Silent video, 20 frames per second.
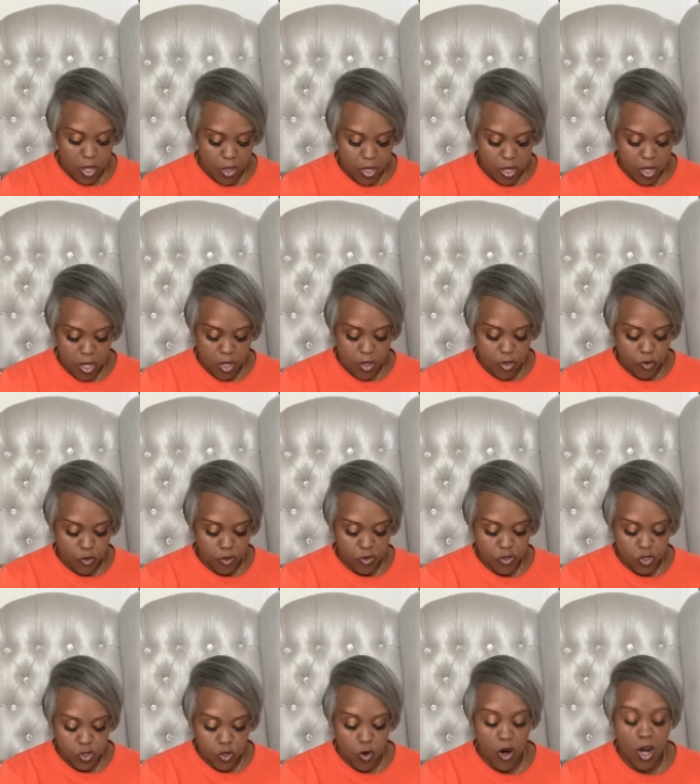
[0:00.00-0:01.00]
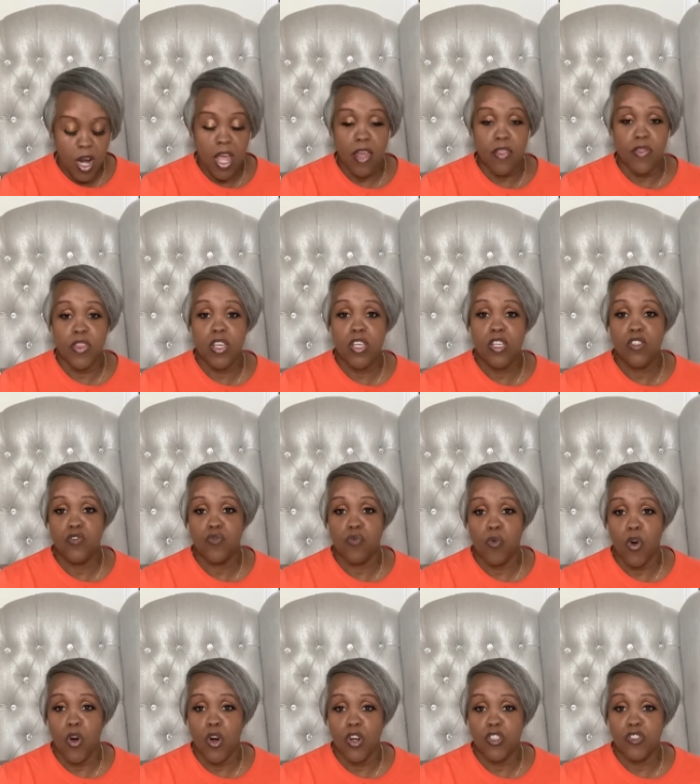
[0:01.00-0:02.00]
the thrift store, and these
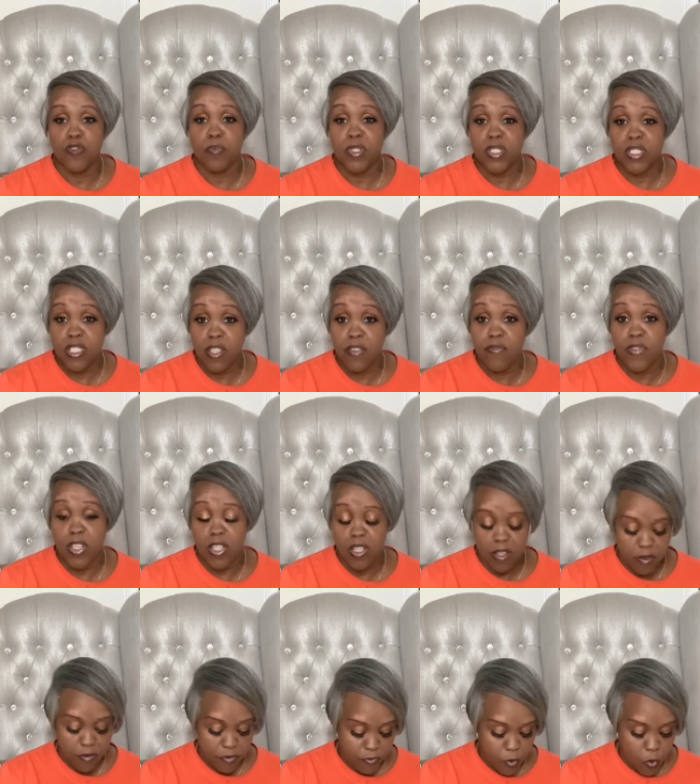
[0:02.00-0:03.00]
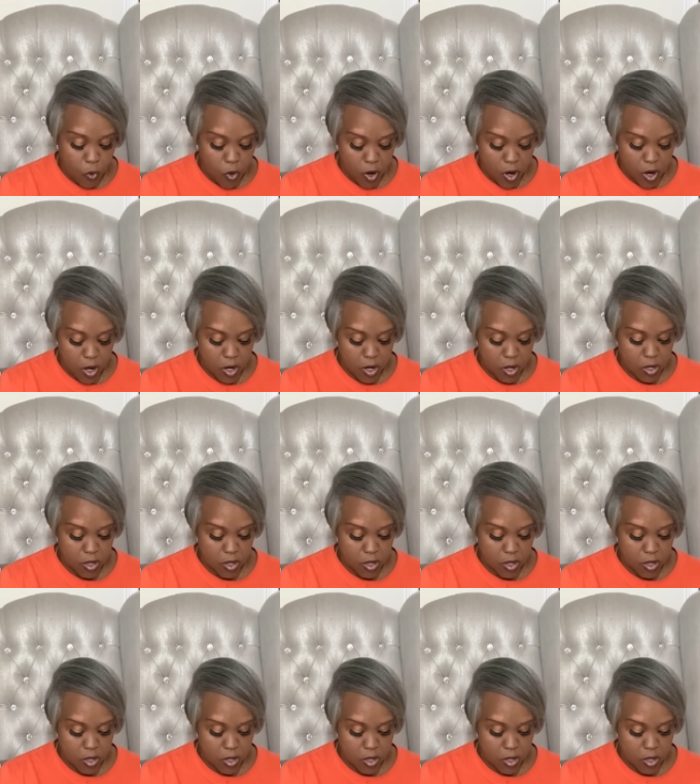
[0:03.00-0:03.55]
were specifically for,